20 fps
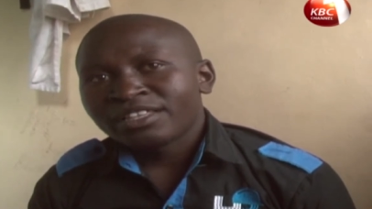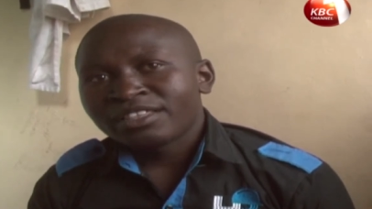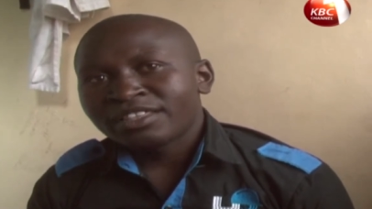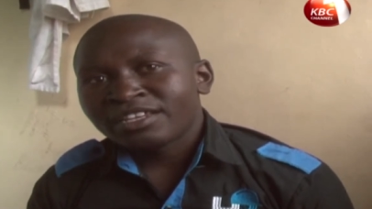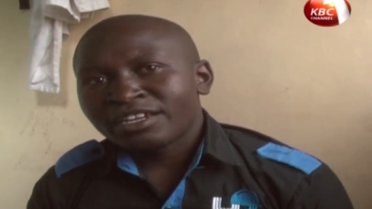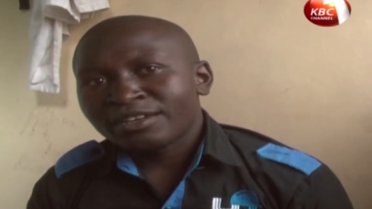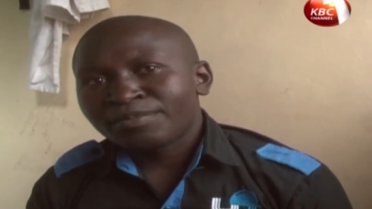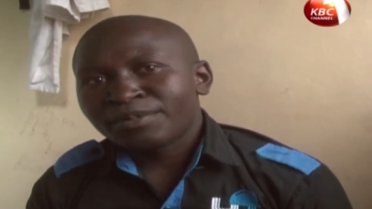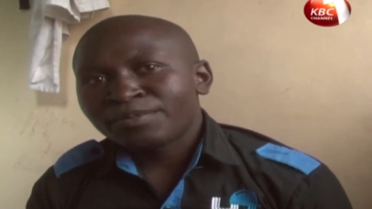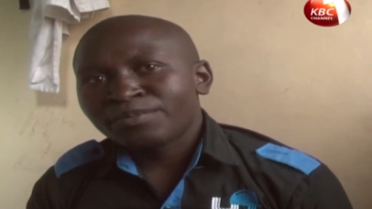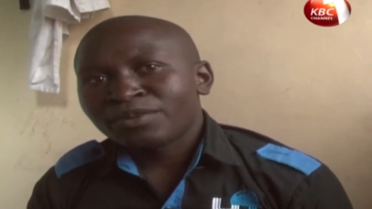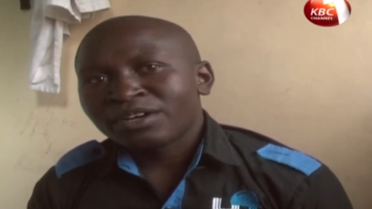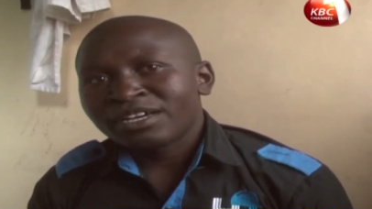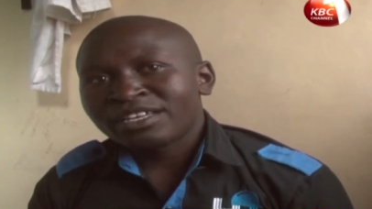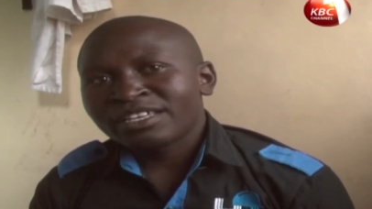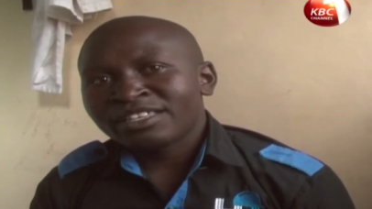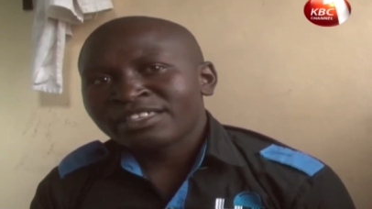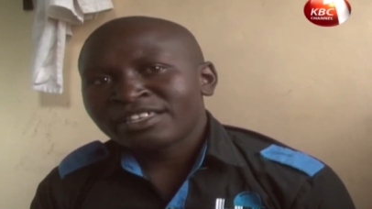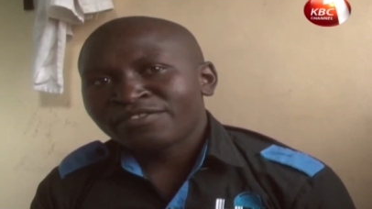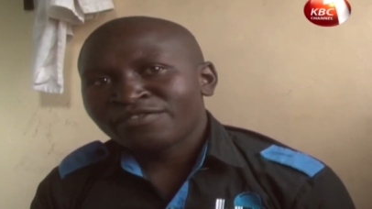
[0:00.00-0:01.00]
three people
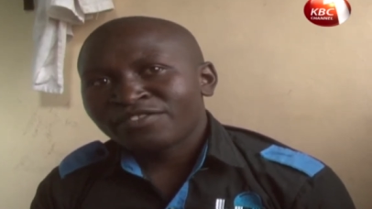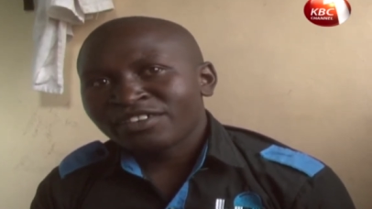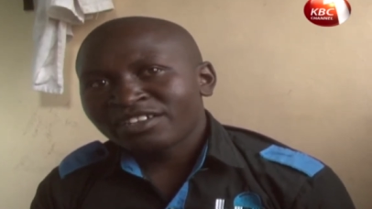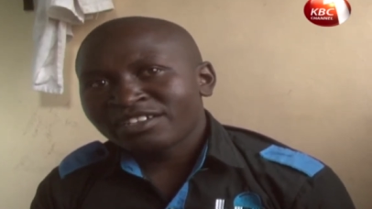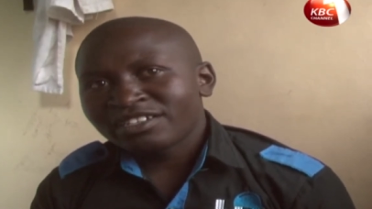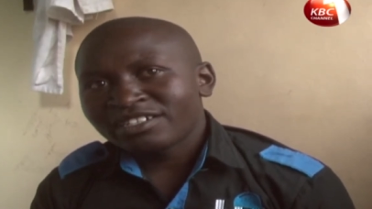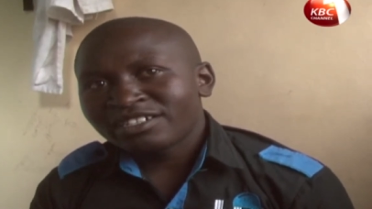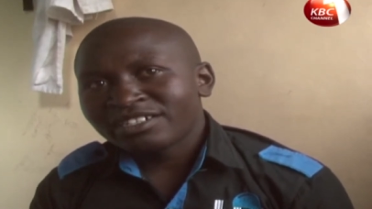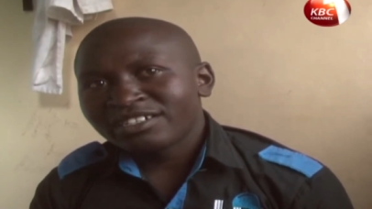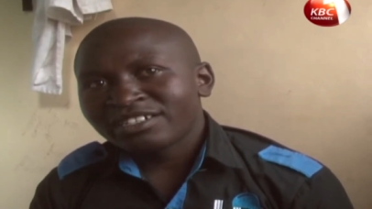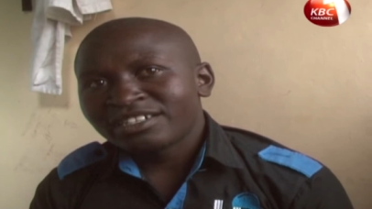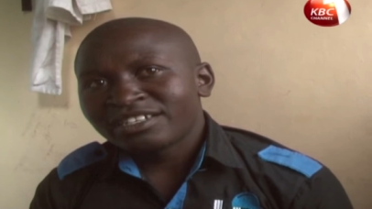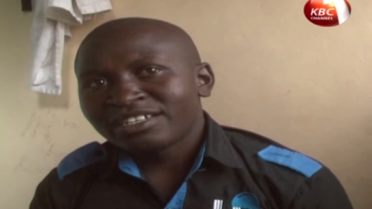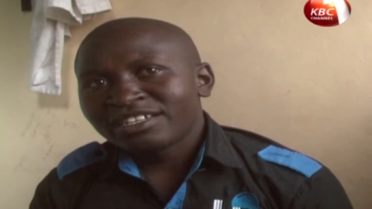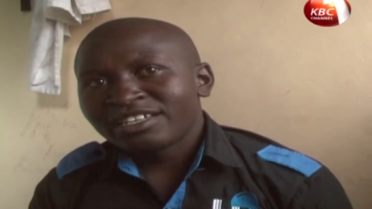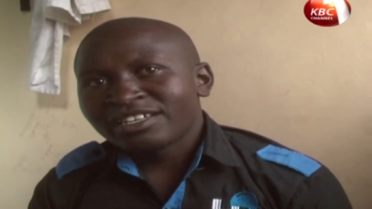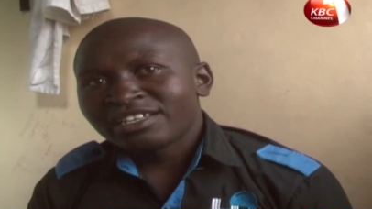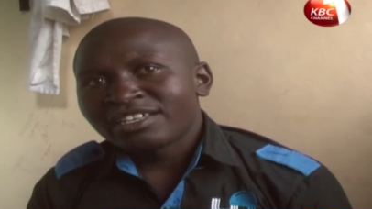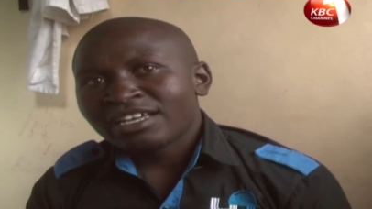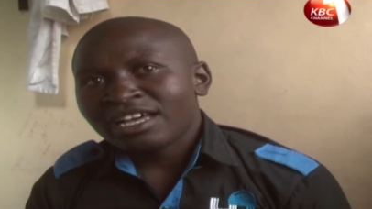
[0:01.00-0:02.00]
in the field,
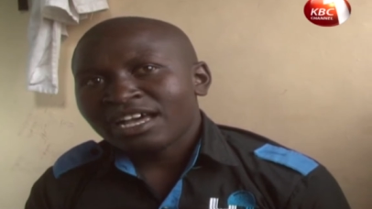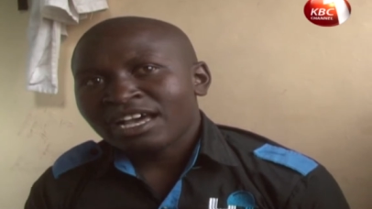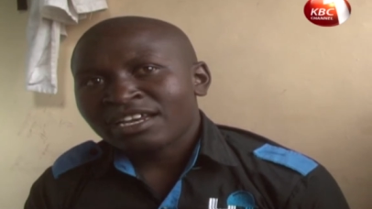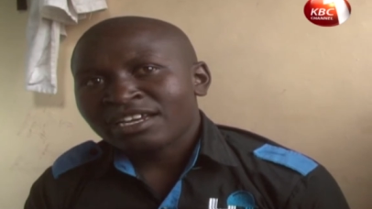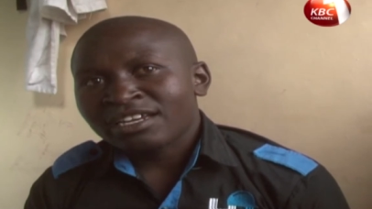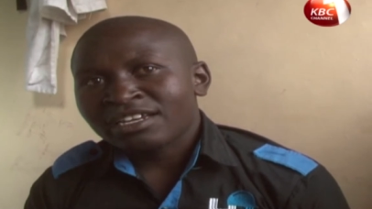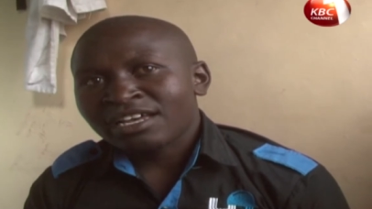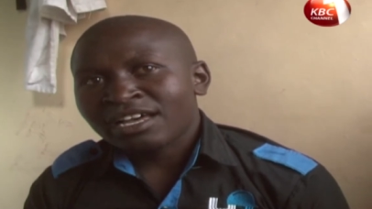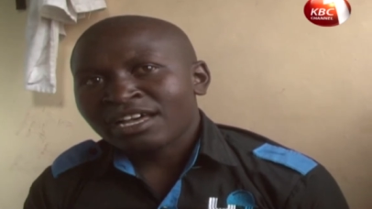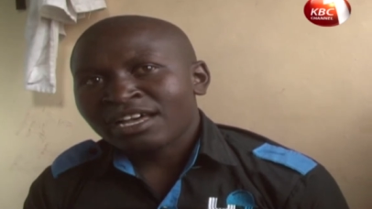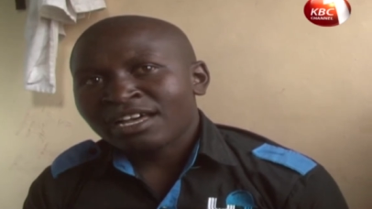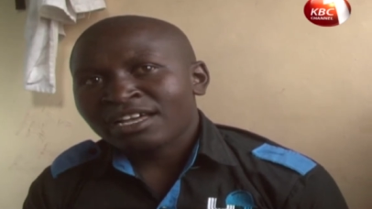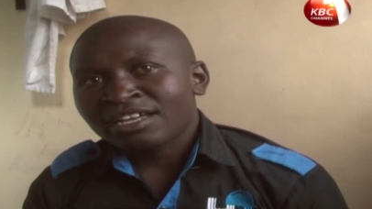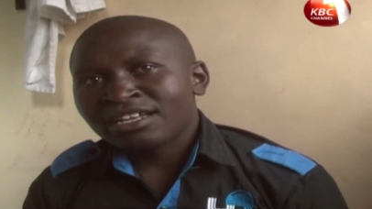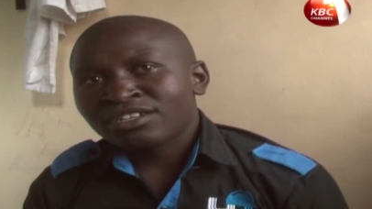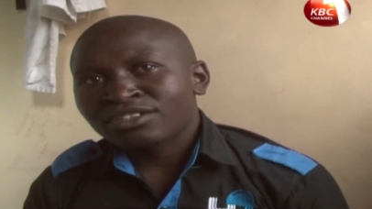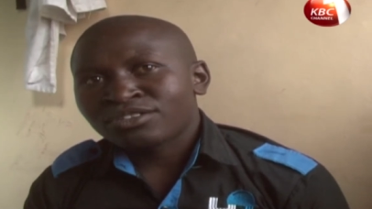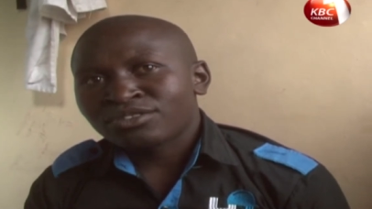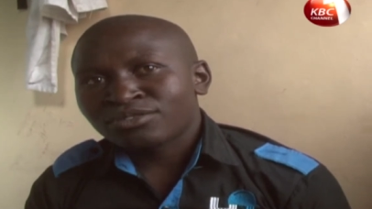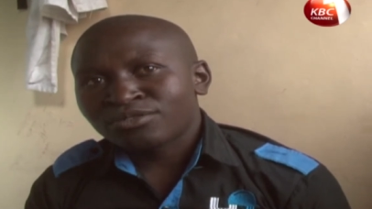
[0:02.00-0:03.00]
and
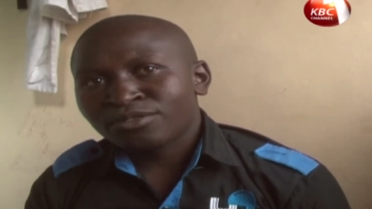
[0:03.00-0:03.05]
uh,